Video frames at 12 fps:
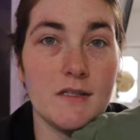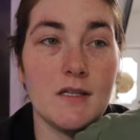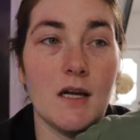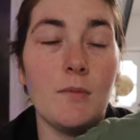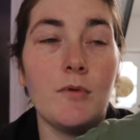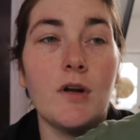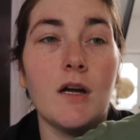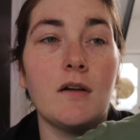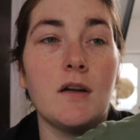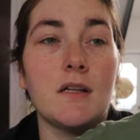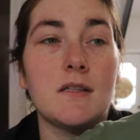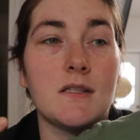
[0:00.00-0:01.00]
this time
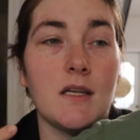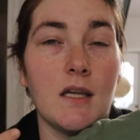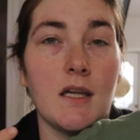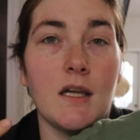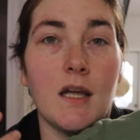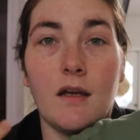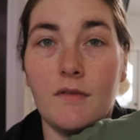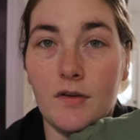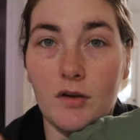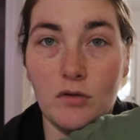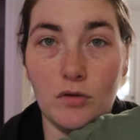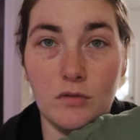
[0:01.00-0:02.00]
around and see if
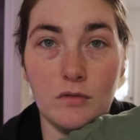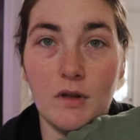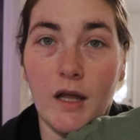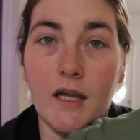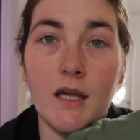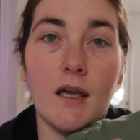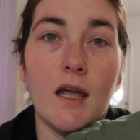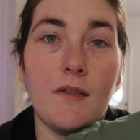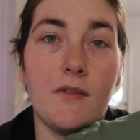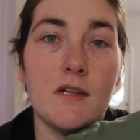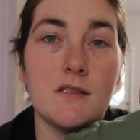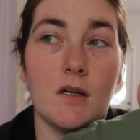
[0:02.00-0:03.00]
he'll like it.
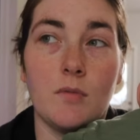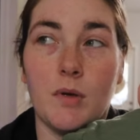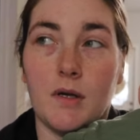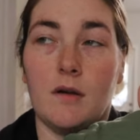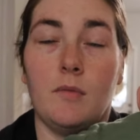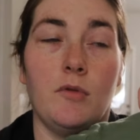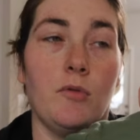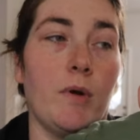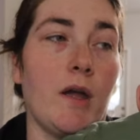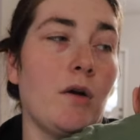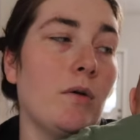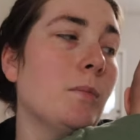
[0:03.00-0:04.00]
Anthony's gonna pick it up on the
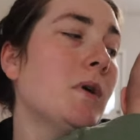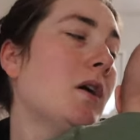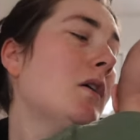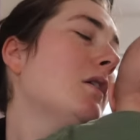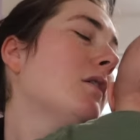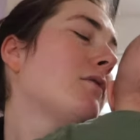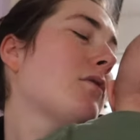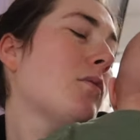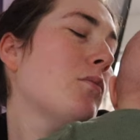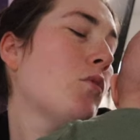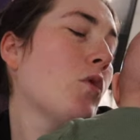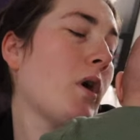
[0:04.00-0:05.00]
way home
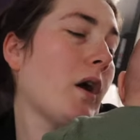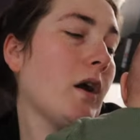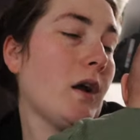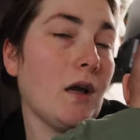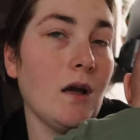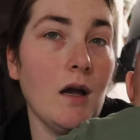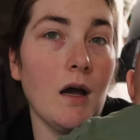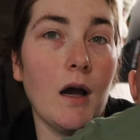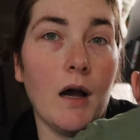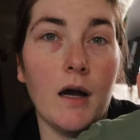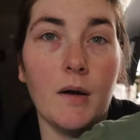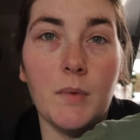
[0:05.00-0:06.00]
from work,
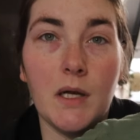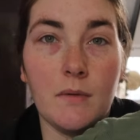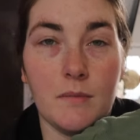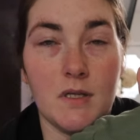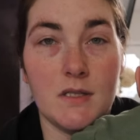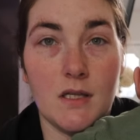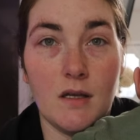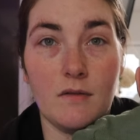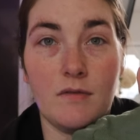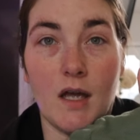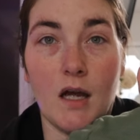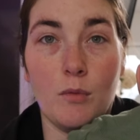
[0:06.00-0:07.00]
um, and I'm gonna see
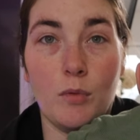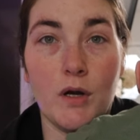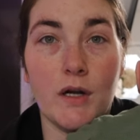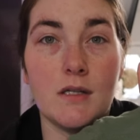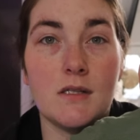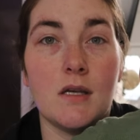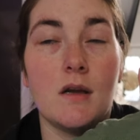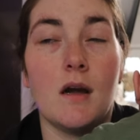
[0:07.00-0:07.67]
if that works.